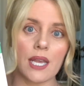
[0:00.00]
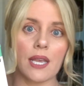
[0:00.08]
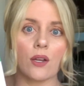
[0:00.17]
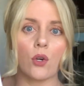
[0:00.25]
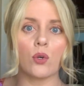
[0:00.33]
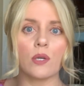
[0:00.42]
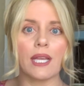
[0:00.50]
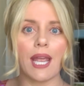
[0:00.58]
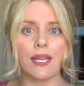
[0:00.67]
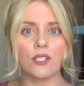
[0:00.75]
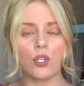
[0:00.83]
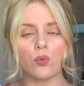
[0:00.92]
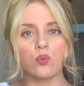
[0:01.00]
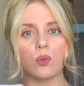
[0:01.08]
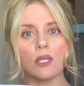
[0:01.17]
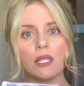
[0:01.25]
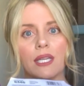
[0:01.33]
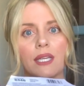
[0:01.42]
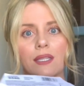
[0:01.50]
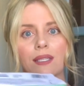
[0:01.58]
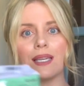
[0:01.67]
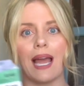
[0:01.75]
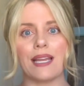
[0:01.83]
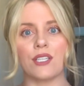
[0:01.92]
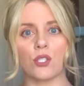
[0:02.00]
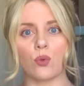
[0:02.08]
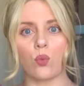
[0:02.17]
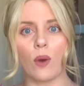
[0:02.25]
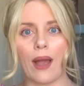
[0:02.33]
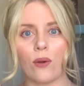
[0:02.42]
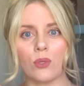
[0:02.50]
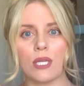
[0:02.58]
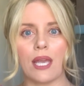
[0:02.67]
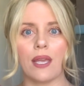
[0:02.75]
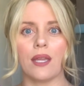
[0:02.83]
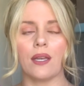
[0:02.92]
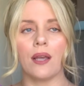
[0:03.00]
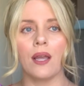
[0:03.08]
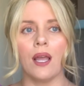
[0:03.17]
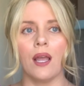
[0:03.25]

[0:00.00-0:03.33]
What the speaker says: It creates a really nice rounded,